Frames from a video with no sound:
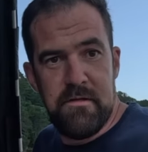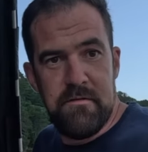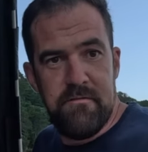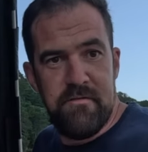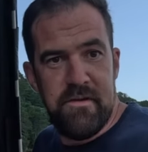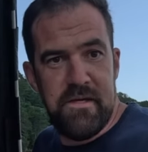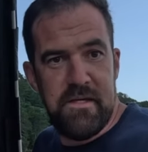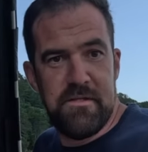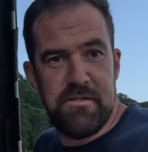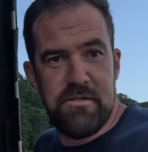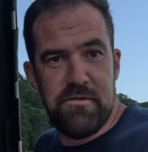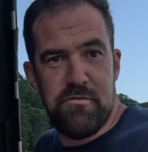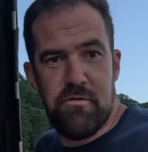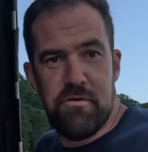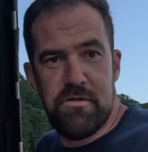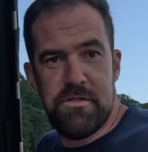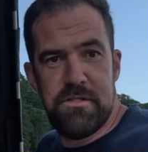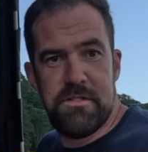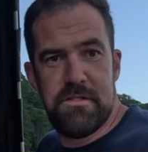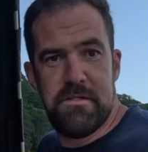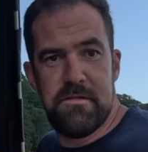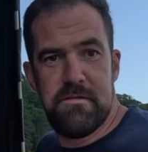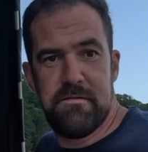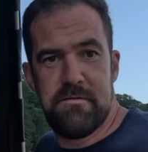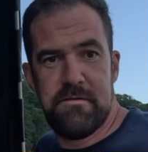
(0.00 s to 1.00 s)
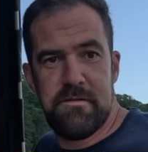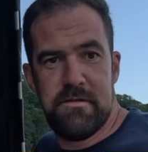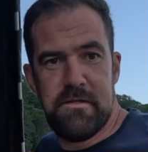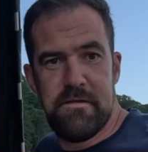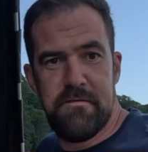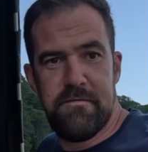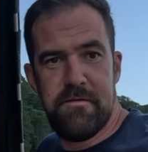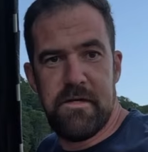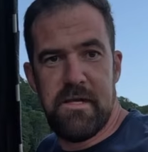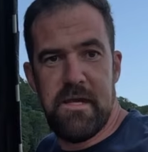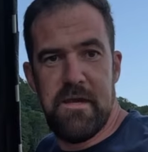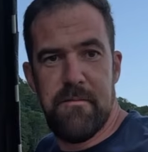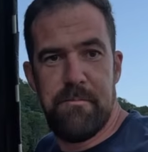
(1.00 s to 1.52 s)
Fingers crossed.
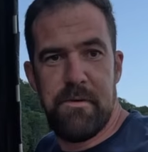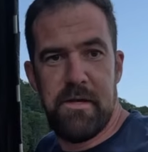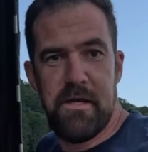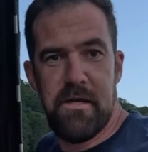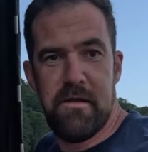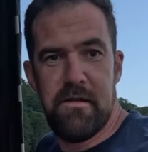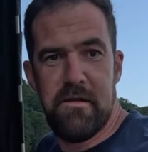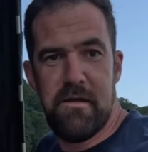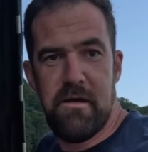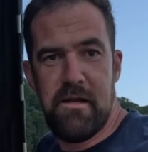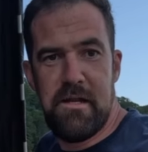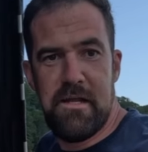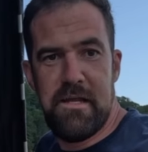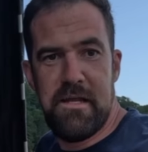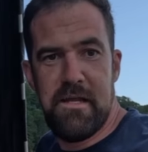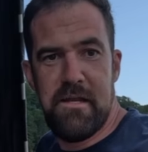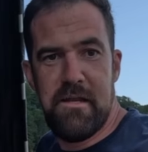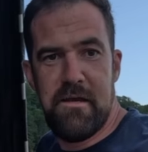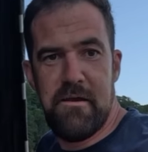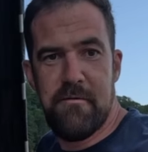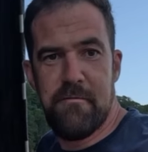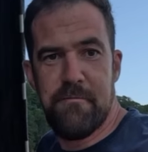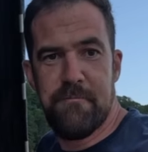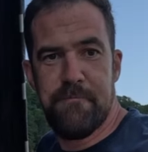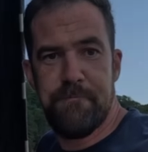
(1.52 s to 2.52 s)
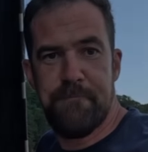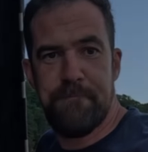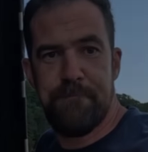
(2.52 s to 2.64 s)
If I get a big one, I'll let you know.